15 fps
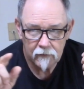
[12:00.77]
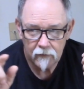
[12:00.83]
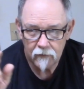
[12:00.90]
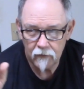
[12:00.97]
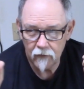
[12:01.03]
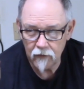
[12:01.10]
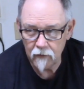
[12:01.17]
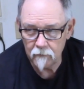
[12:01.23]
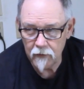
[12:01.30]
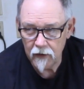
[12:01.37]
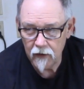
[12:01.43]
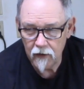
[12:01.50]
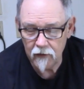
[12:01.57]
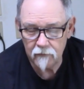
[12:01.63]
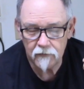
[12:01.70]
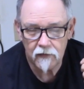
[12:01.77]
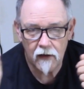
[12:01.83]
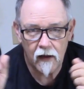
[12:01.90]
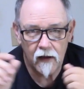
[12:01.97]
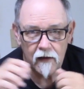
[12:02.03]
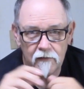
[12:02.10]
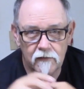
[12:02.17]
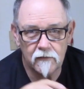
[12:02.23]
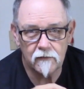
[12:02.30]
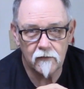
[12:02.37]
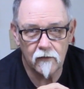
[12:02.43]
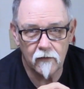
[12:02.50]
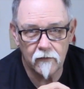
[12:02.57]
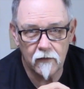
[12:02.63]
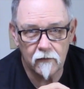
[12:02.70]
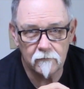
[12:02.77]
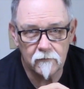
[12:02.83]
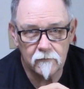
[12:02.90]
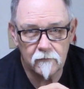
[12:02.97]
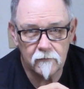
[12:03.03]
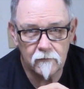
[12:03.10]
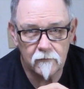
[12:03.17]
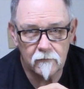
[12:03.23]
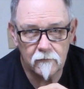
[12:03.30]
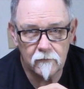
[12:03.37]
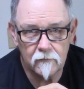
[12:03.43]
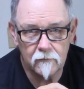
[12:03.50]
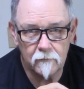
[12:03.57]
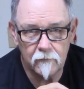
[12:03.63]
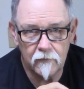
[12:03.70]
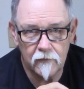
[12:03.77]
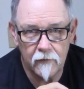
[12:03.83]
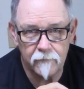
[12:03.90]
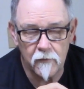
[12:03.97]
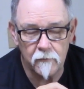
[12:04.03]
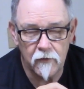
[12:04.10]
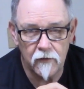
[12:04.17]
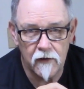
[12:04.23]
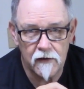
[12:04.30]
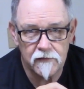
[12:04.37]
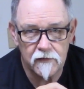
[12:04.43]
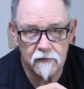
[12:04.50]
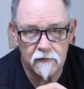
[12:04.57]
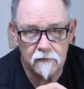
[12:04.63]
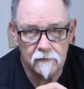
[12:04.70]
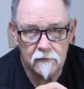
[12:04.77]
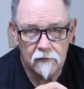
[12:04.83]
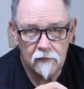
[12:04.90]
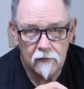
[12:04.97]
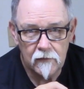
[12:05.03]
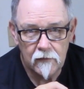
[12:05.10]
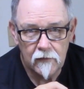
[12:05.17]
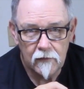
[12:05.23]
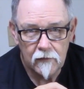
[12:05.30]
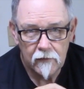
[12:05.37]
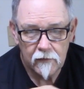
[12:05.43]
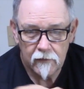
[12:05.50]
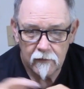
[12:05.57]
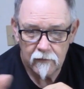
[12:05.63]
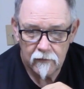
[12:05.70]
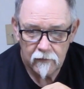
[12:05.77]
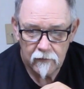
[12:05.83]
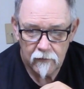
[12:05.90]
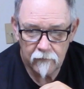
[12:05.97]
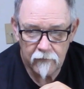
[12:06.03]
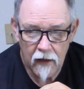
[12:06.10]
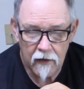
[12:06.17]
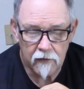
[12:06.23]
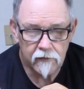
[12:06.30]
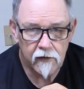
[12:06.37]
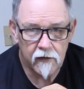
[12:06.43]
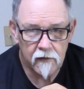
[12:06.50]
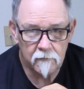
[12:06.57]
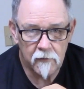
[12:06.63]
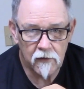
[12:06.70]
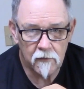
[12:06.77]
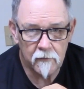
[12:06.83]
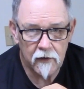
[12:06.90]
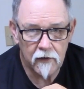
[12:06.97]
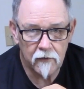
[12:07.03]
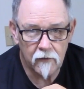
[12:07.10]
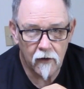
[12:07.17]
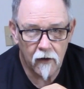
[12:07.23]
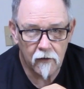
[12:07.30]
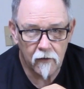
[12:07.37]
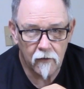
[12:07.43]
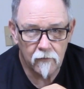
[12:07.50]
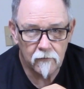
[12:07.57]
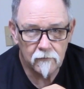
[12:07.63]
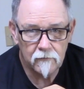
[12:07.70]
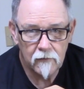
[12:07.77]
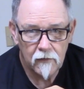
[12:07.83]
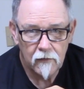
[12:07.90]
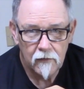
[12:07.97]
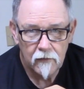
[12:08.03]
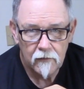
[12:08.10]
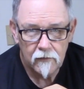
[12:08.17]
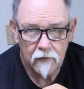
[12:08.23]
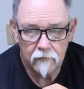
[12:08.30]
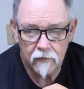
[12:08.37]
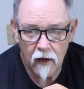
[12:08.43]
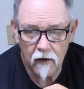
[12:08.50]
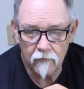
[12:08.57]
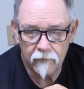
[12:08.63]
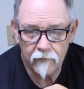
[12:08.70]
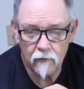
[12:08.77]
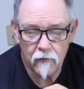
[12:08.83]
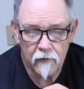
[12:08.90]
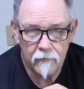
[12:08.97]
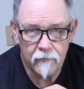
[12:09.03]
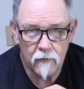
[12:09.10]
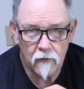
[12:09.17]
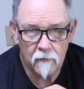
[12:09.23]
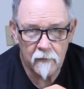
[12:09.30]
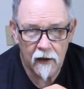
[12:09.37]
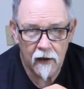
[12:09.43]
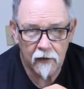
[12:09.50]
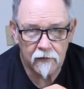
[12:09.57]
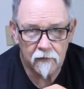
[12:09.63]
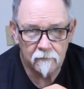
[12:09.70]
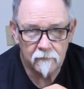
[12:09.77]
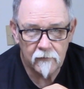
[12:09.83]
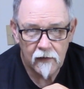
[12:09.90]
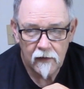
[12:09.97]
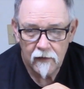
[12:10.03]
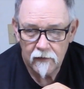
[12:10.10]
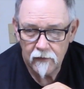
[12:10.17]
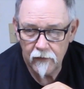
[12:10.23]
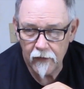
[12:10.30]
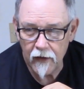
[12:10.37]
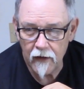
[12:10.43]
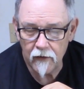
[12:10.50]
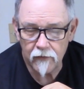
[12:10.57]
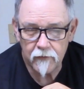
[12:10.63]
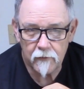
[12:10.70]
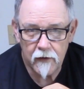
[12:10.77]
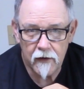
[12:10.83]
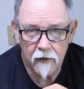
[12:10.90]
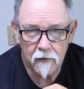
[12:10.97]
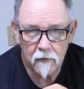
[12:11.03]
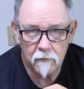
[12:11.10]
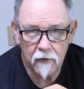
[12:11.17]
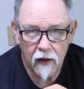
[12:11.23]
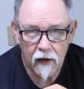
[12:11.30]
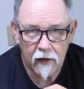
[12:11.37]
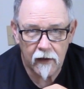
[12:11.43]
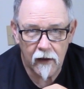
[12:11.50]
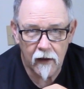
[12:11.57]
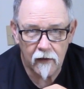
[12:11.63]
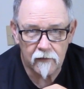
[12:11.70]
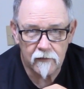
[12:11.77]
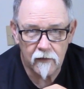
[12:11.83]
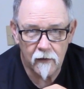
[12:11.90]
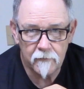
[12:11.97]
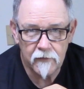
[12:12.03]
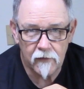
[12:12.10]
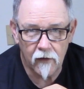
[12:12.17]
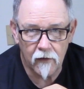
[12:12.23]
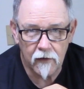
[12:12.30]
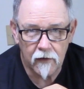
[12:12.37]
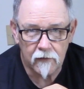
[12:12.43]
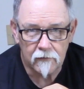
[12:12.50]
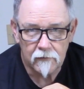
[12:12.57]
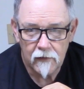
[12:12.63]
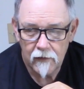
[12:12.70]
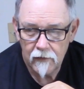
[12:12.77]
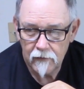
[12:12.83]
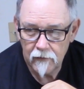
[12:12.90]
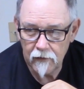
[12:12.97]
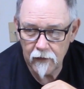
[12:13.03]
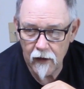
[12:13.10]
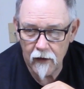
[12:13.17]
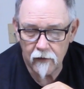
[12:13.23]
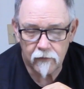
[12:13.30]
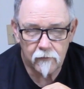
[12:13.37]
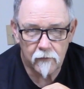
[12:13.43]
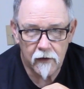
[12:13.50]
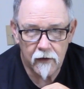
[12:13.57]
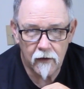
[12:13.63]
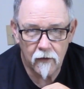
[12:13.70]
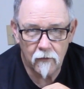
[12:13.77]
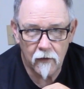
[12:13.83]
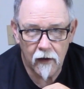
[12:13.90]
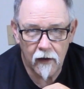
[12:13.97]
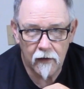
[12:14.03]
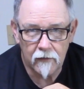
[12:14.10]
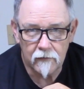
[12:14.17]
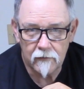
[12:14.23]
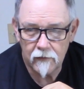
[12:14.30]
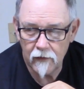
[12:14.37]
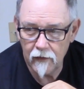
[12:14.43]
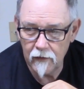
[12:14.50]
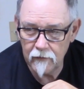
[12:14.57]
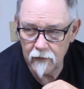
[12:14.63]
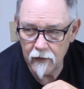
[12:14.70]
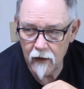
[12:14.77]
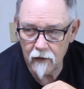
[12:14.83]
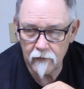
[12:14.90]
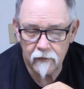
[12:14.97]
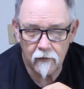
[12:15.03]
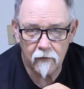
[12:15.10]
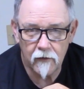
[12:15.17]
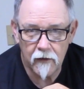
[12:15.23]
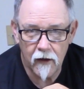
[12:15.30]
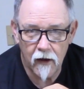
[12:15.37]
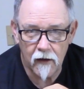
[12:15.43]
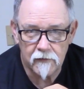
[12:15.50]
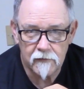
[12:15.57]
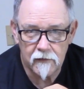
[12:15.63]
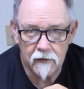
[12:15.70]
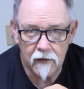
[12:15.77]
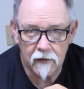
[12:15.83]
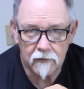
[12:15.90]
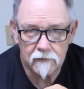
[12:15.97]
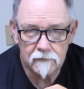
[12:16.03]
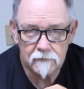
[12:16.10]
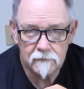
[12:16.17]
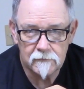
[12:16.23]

the comparative size on the different munitions, you've got a 10 millimeter auto, you've got a 44 Magnum, you got a 300 Blackout subsonic, you got a 308, and you got a 30-06.